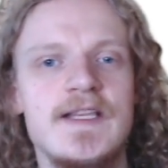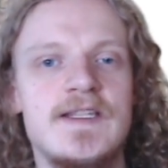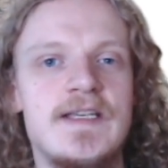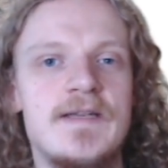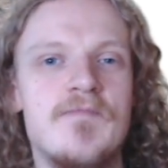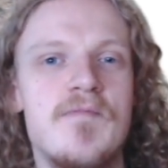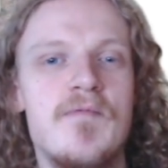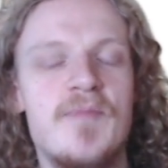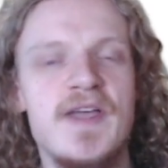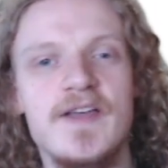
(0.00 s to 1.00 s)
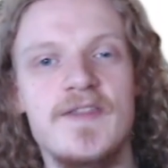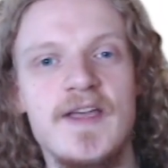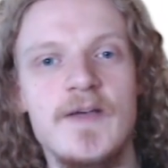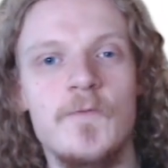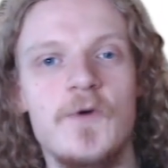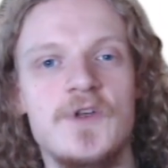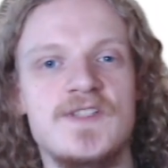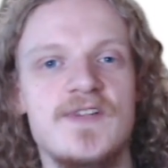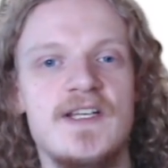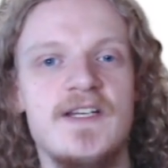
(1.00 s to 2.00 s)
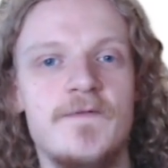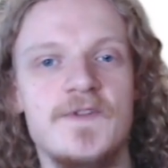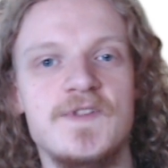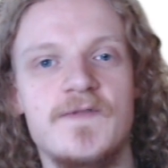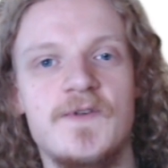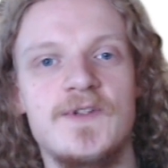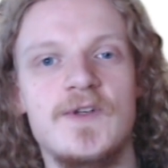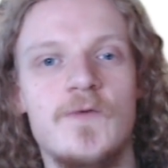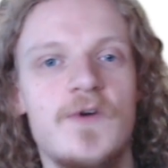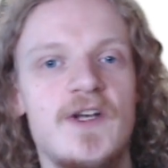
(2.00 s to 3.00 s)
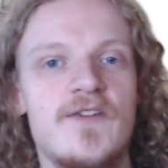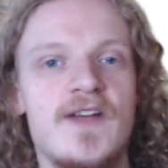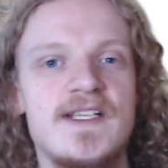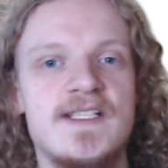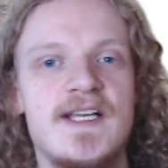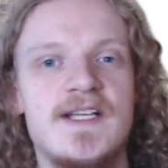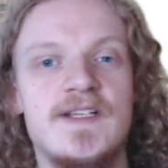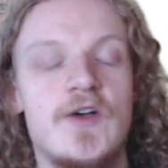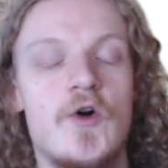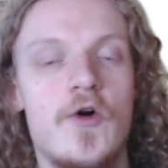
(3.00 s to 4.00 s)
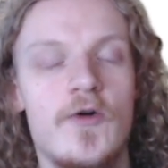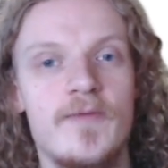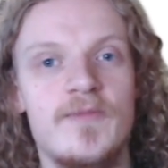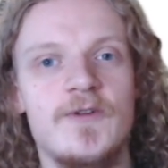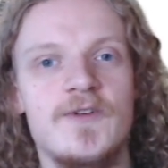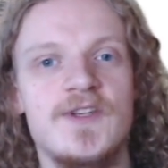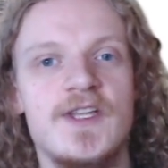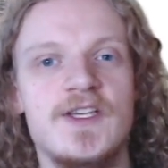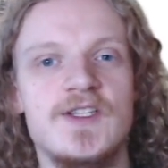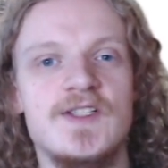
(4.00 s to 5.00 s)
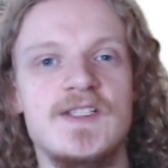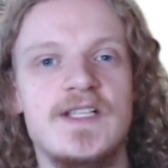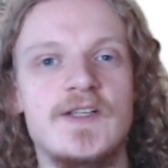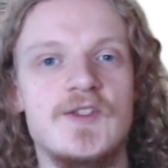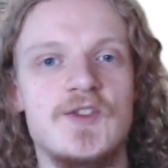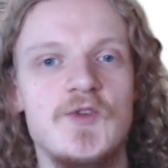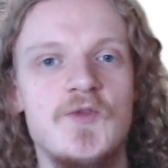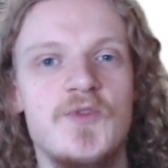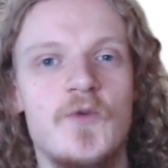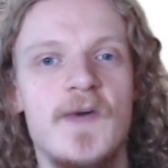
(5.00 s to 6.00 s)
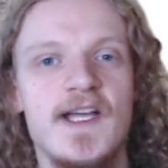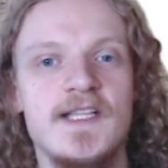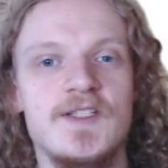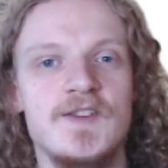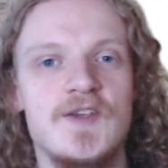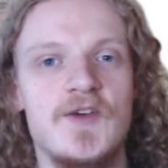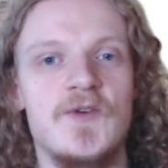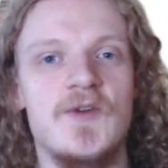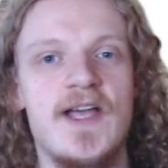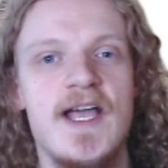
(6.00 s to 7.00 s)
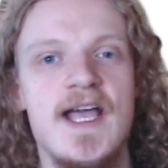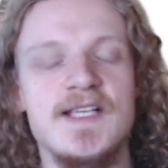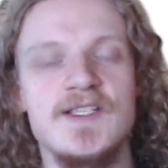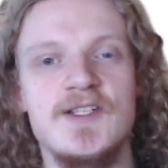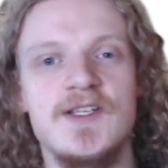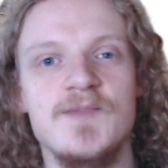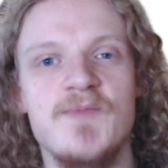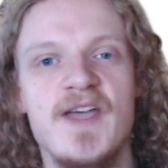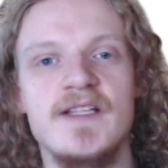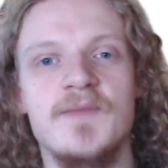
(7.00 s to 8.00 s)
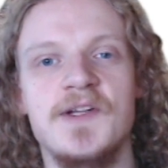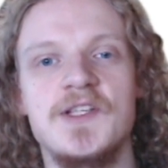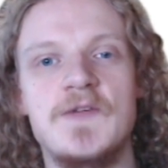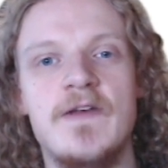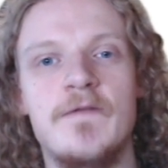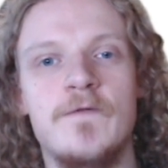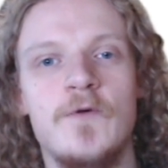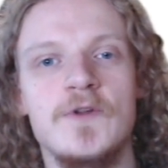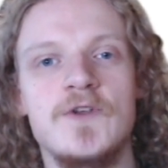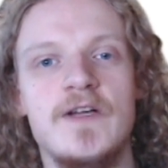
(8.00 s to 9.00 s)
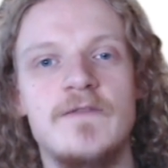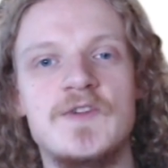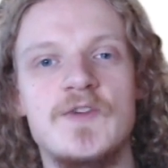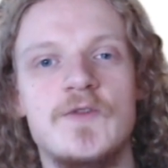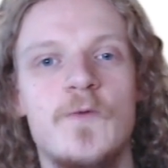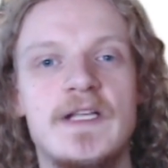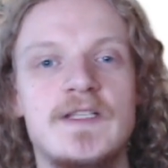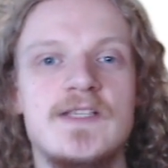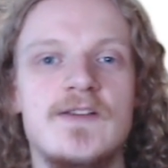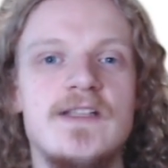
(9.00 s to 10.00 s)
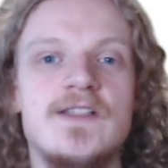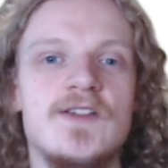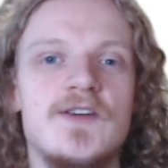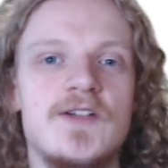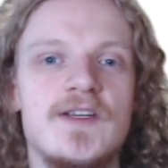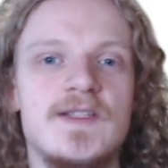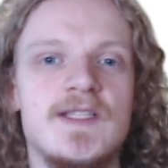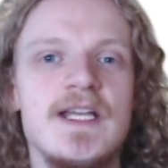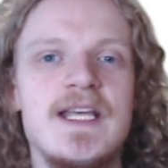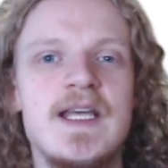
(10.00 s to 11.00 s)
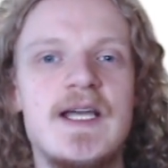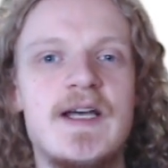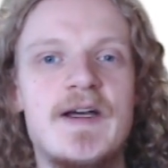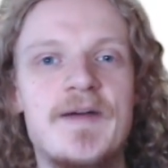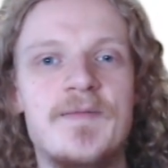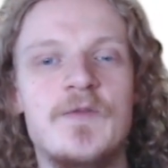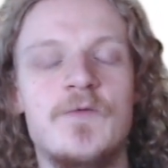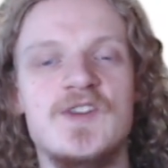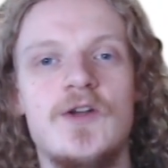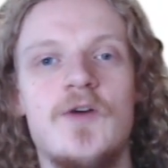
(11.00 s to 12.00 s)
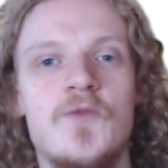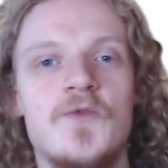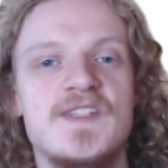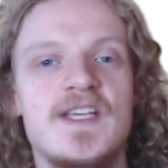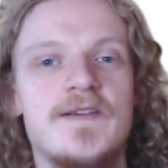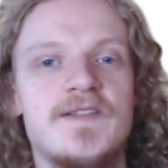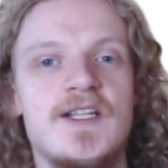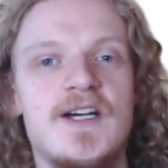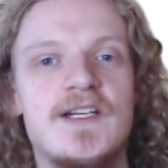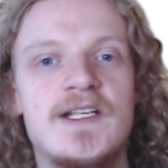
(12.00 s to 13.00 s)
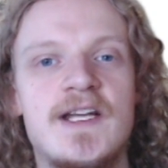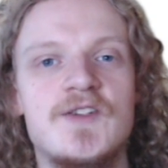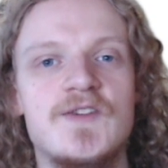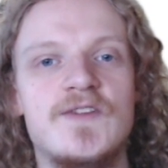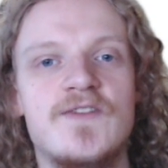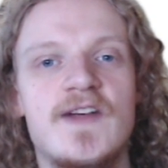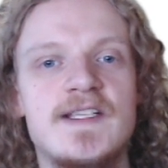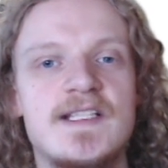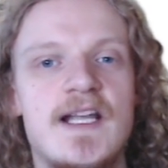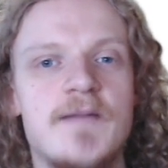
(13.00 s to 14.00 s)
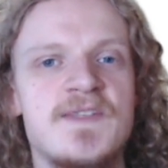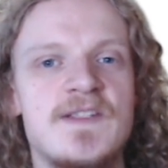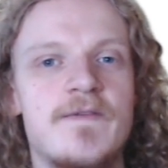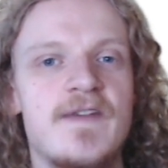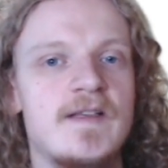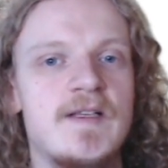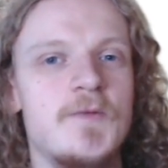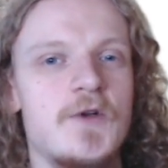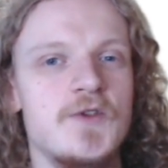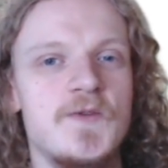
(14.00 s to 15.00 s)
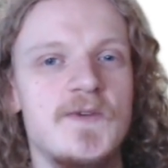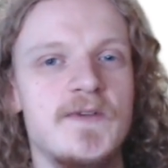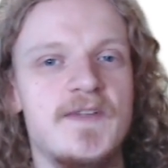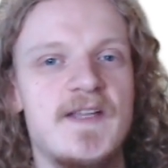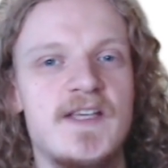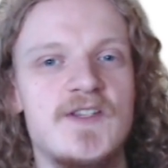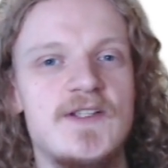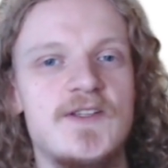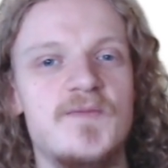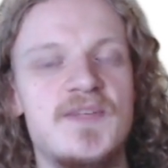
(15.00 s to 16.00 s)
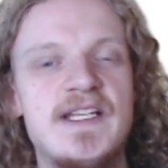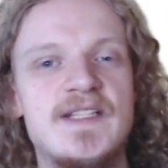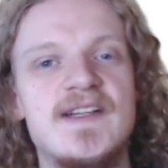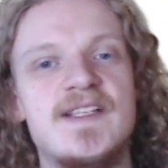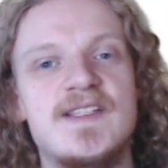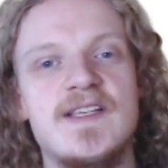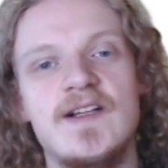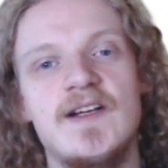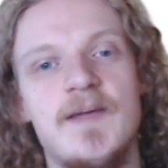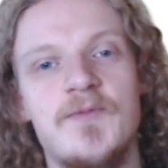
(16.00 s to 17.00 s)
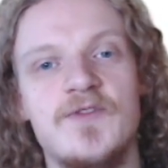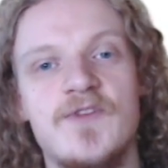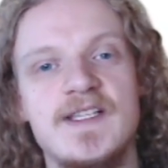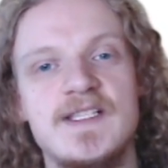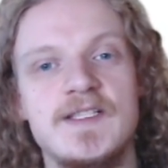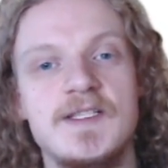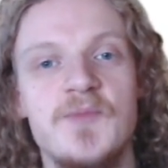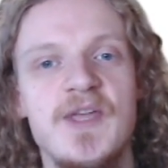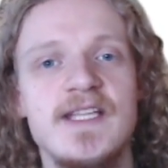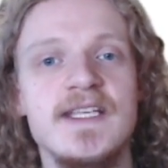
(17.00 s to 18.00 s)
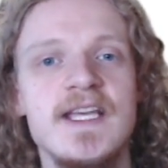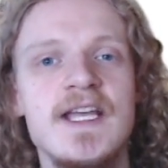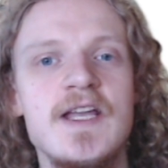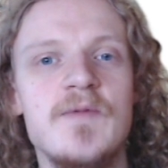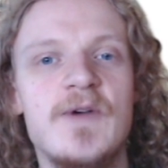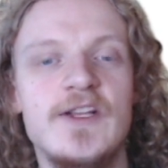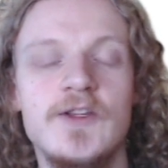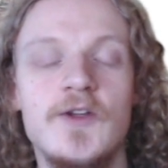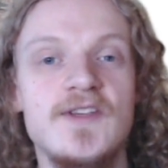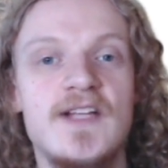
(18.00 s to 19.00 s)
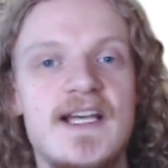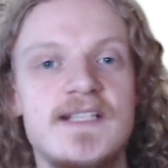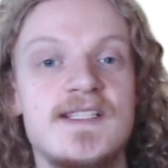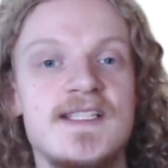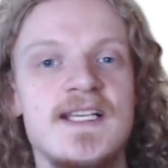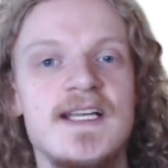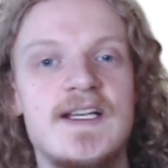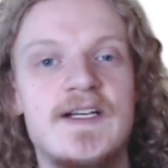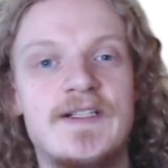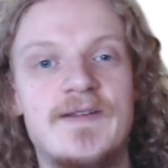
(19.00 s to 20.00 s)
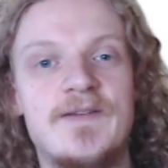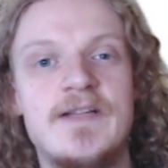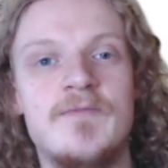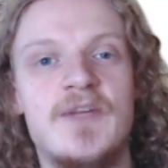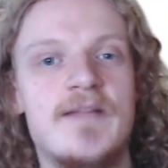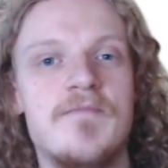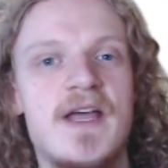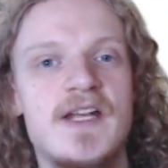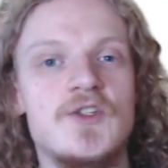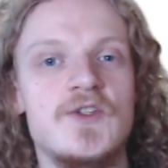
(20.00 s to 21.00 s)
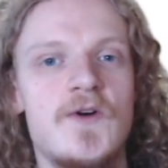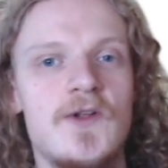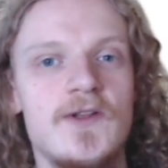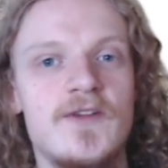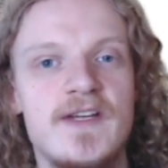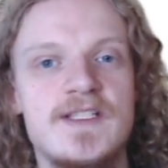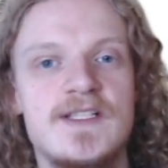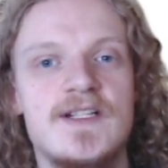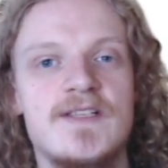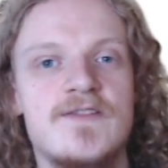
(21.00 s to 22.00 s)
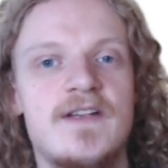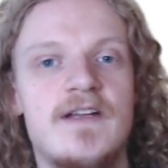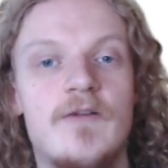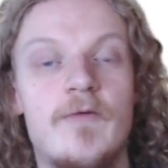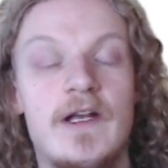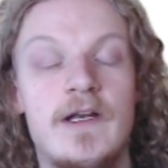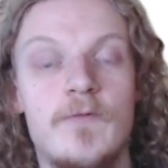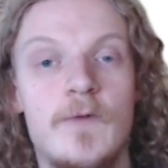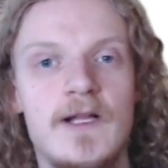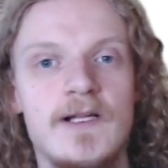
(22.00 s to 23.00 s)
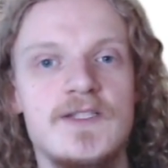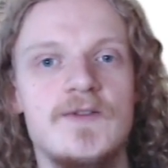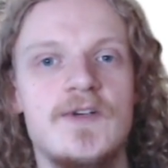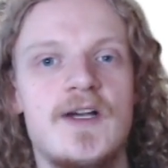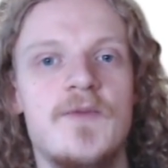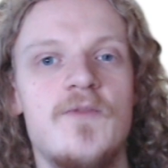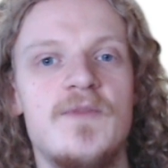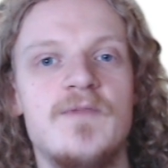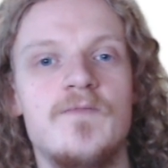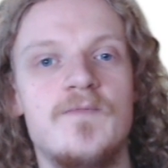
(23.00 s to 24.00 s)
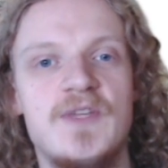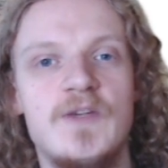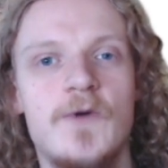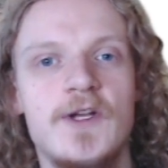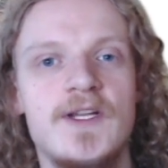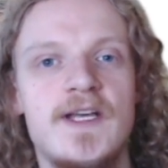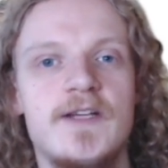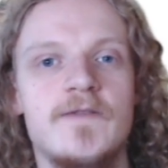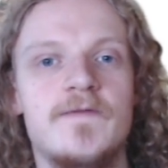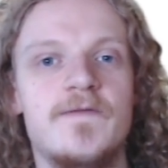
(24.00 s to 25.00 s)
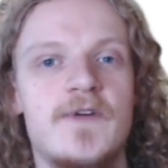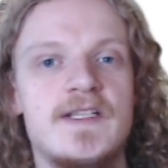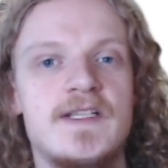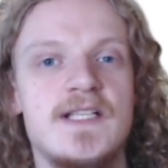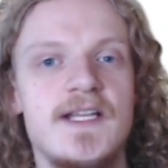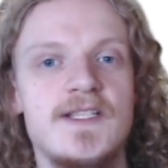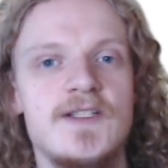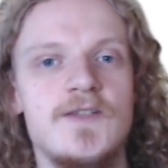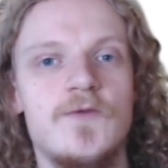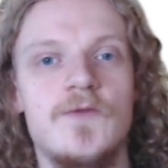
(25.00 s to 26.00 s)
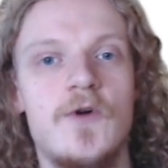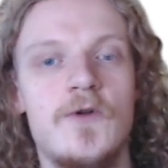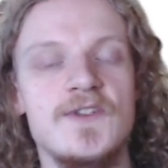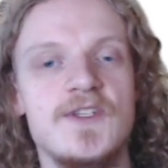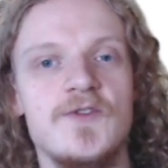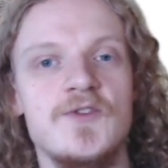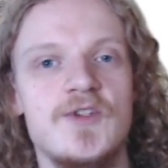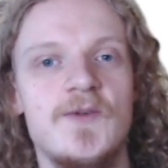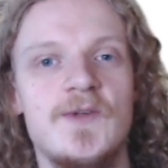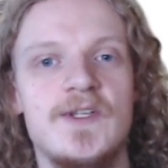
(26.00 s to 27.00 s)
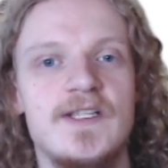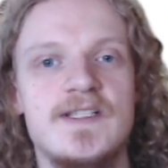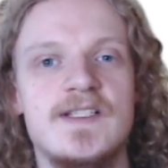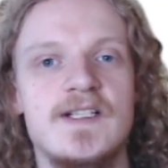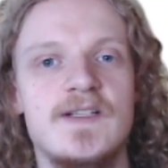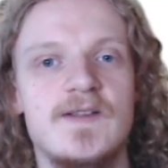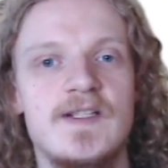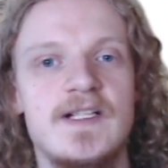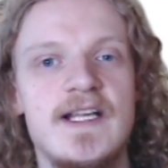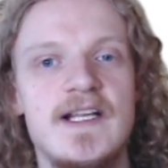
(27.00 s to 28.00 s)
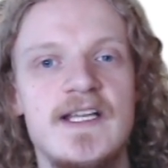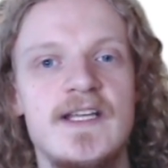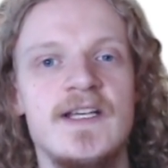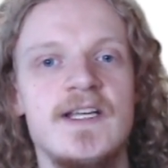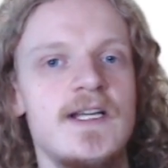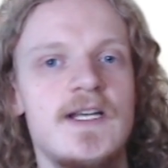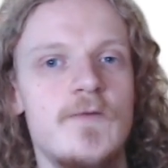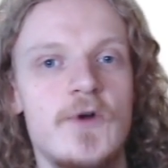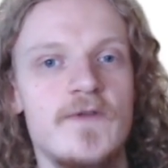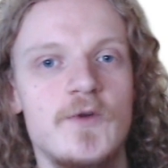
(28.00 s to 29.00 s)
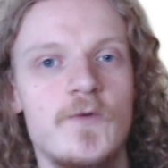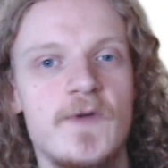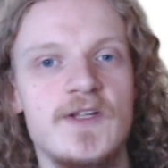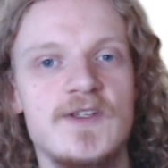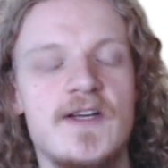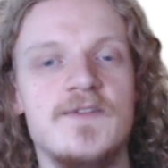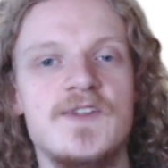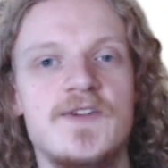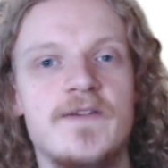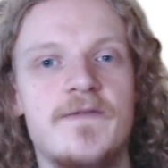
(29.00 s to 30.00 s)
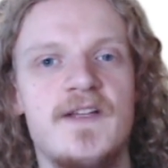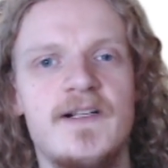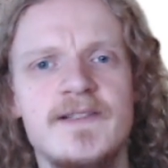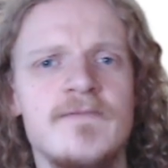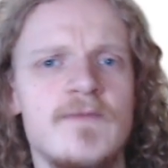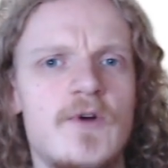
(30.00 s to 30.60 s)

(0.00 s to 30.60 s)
The bigger thing was really, first of all, the quali race had horrible conditions, like super wet. So, as you'd expect, a bunch of F4 drivers on a wet street circuit. It was a lot more safety car than actual race laps. In fact, I'm not sure if they actually completed a single lap on racing speed. But nonetheless, Lindblad managed all the restarts really well to come home in P1 ahead of Freddie Slater, who also showed that he's clearly one of the quicker drivers on the field.